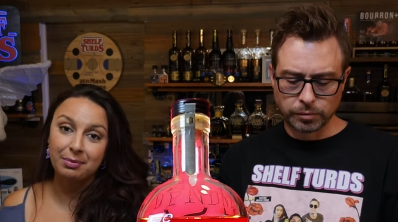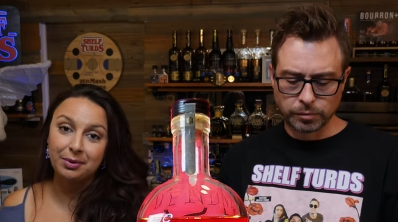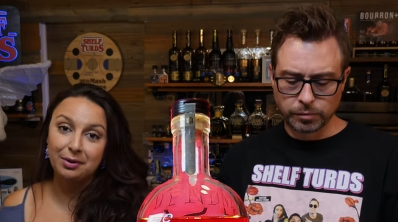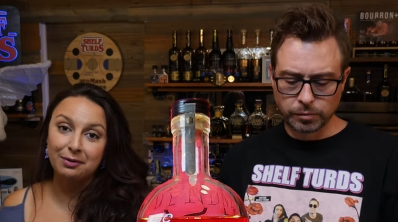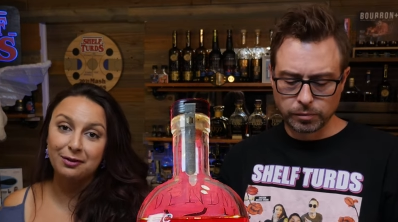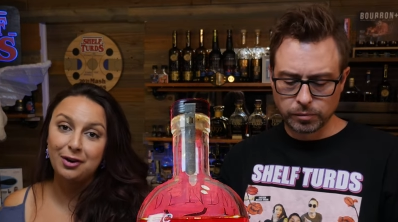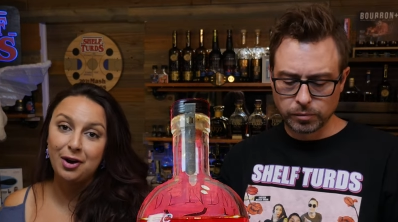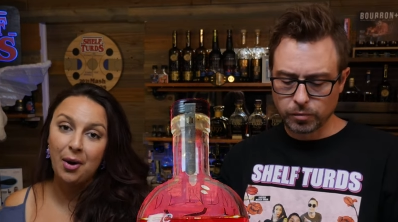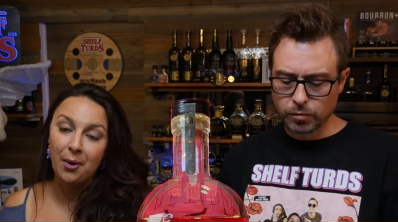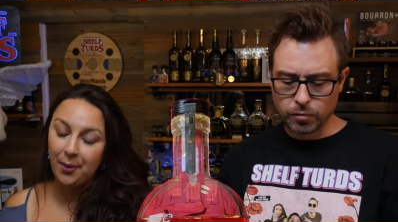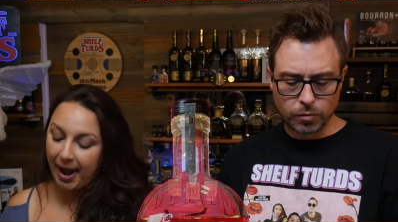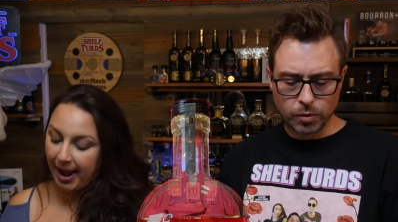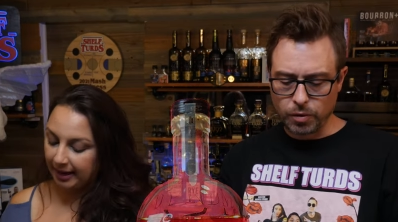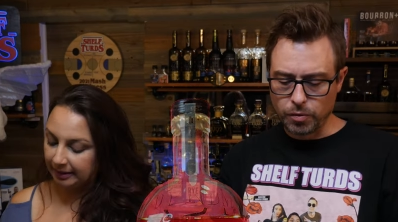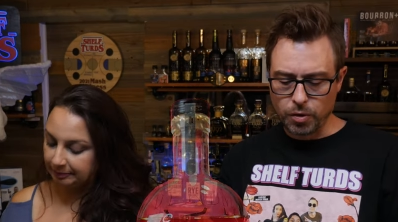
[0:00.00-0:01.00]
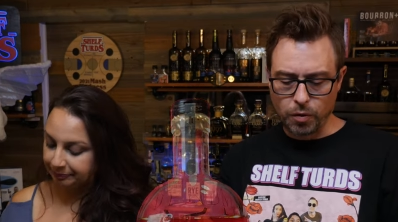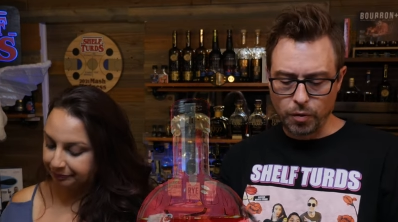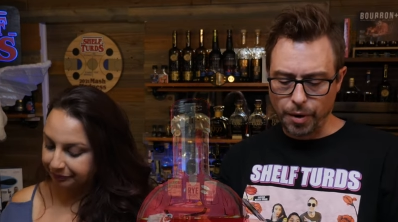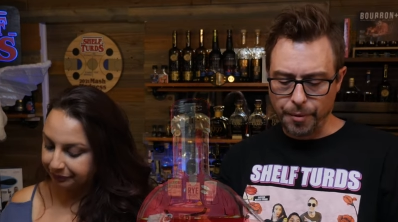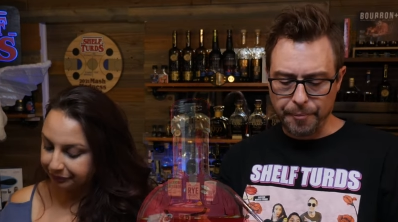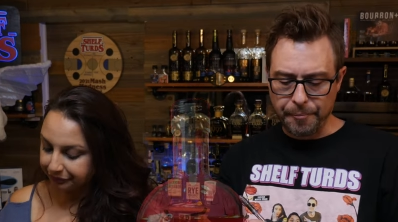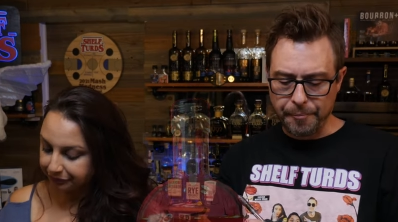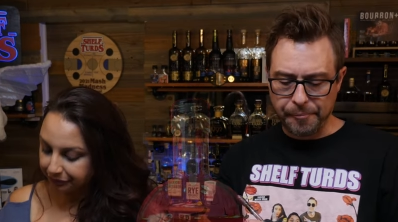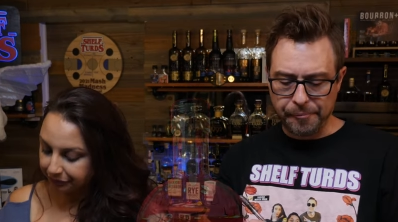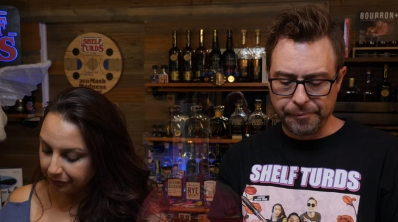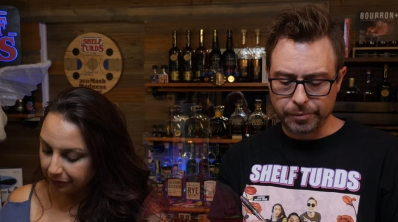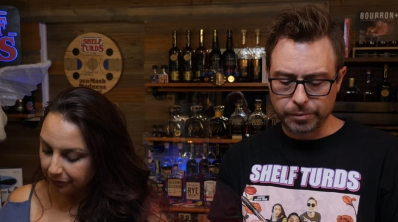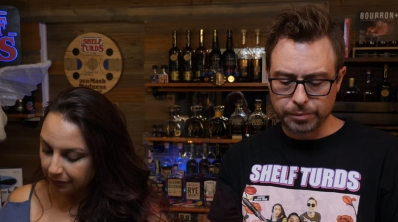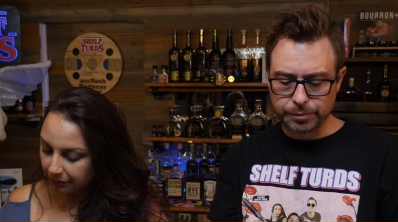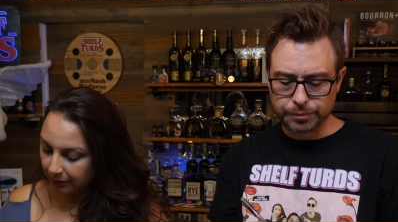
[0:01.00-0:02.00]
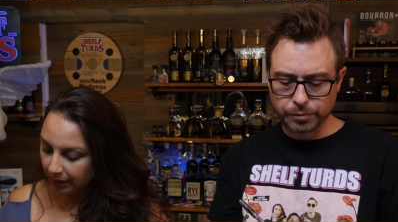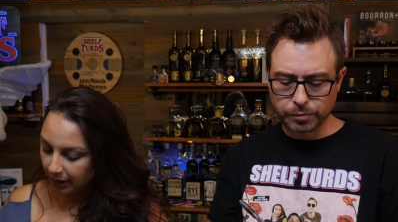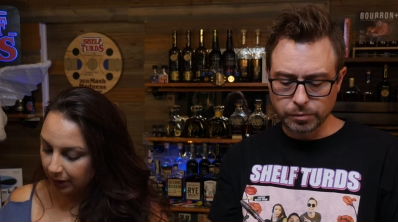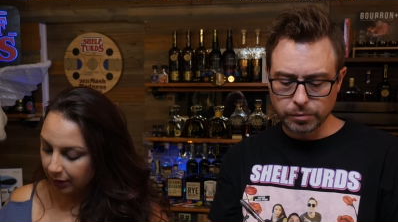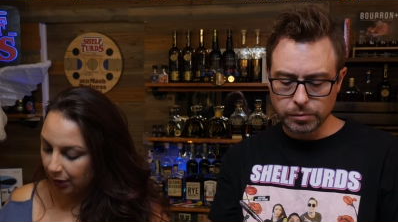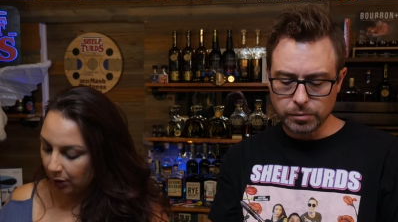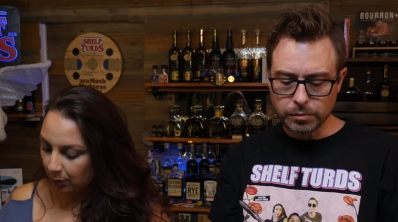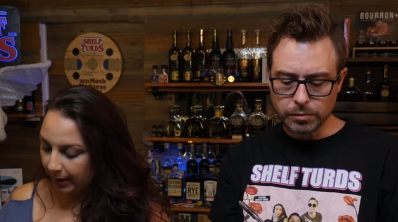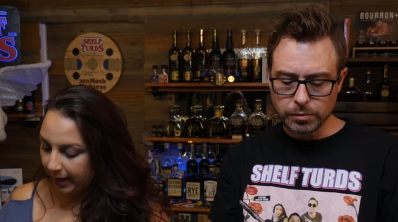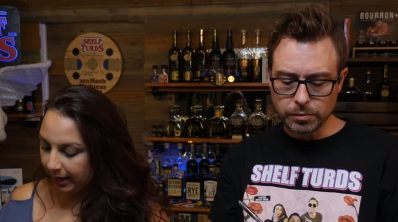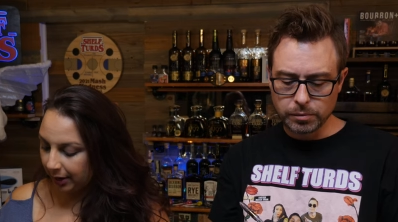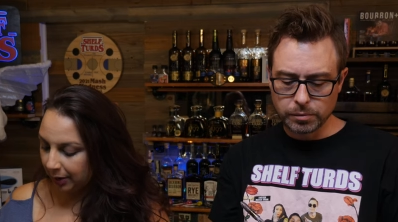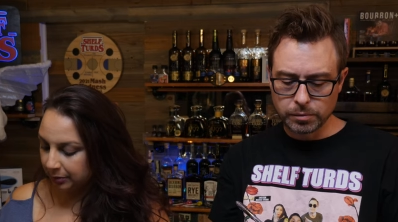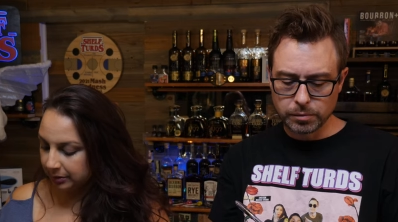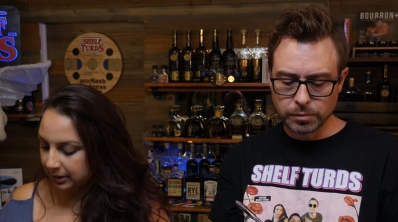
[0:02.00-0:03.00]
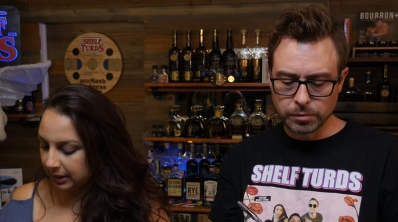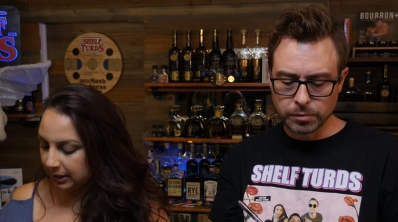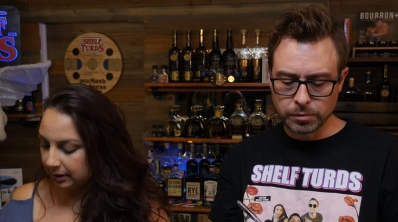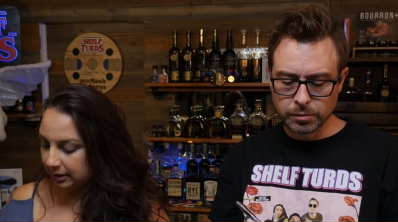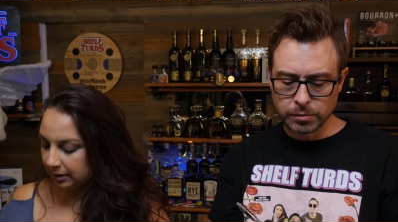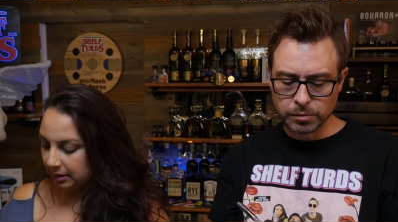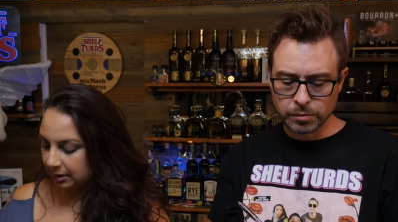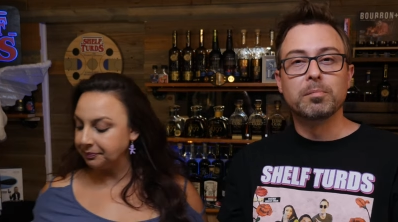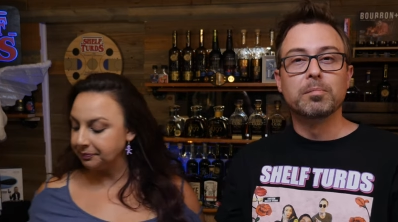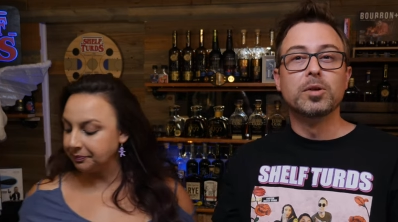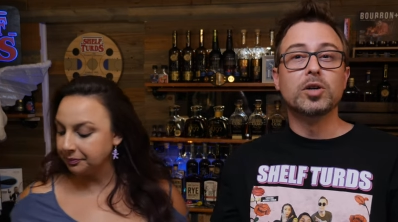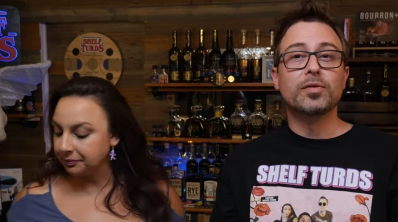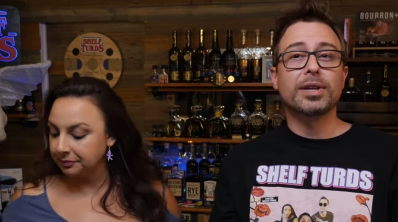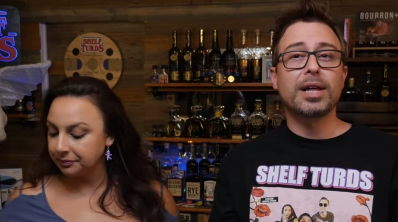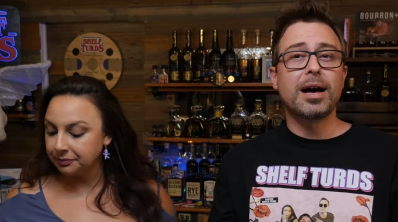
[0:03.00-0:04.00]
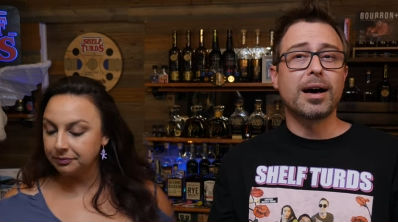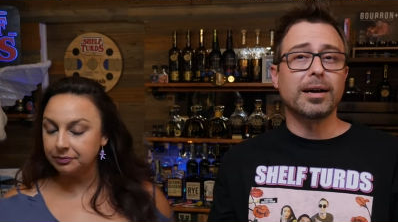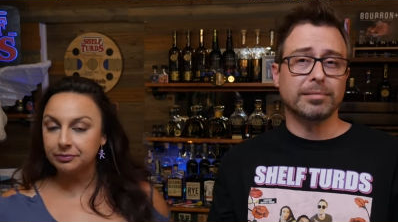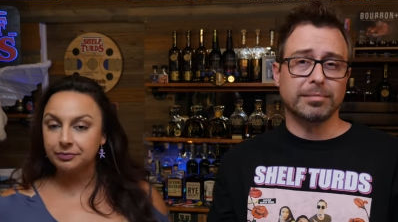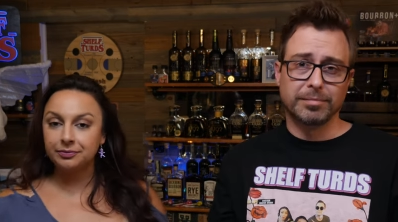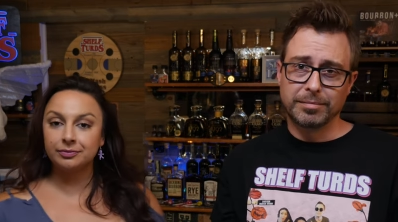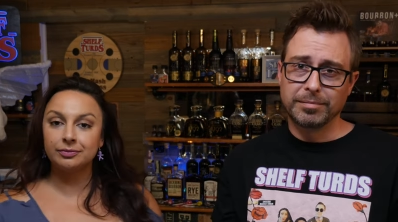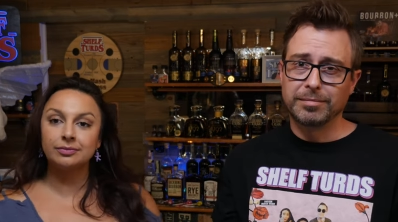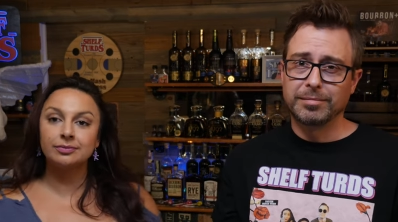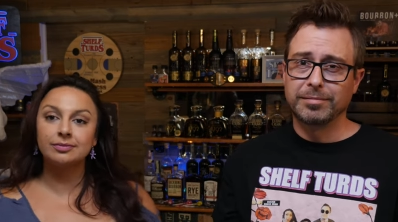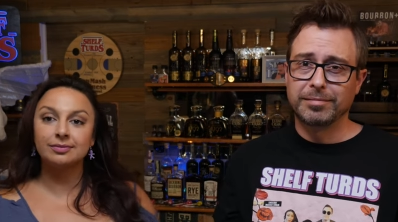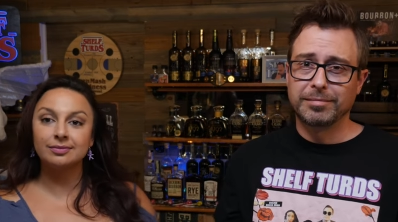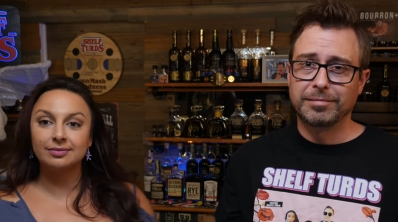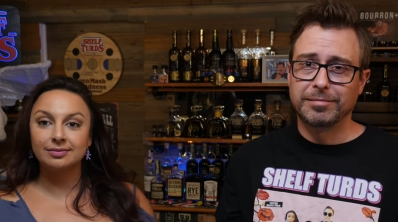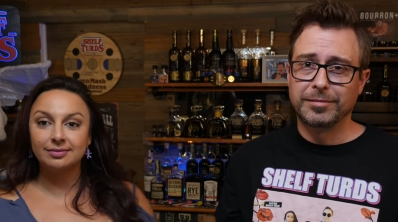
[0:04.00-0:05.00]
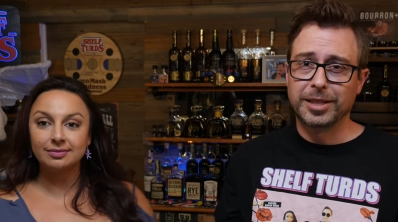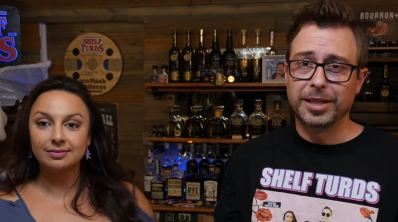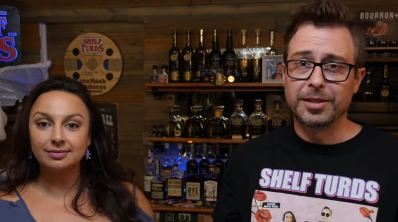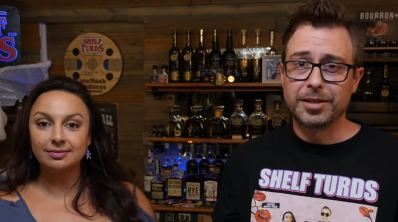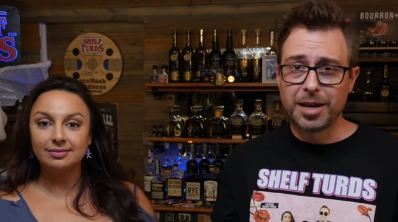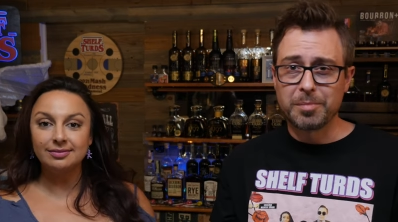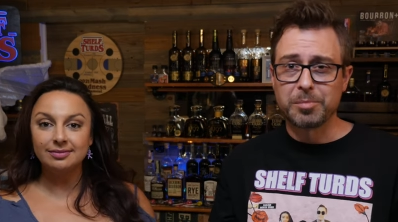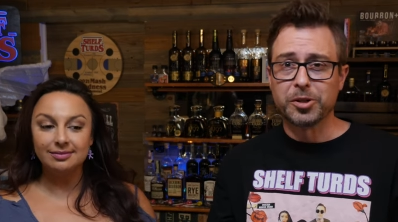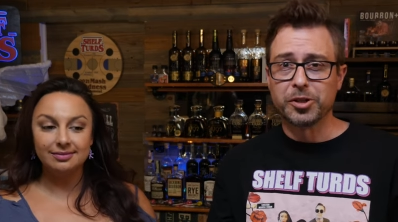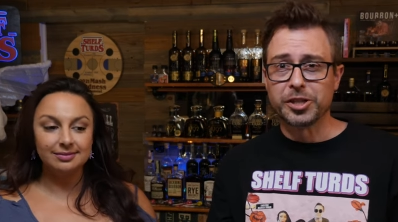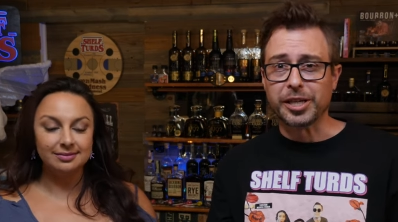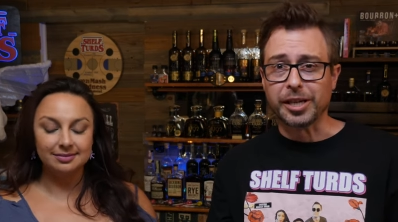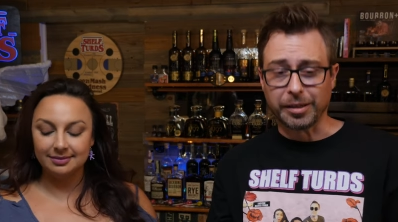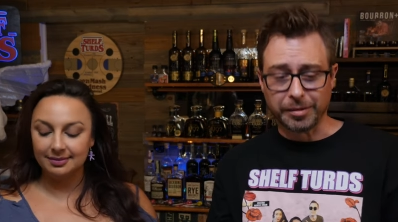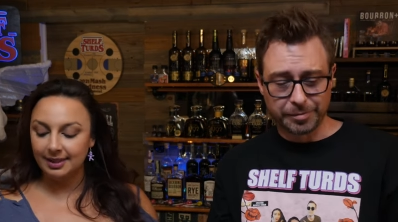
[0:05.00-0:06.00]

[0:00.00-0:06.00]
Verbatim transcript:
Speaker 1: proof. No way.
Speaker 2: No way.
Speaker 1: No way, Hosey.
Speaker 2: Moving on to number D.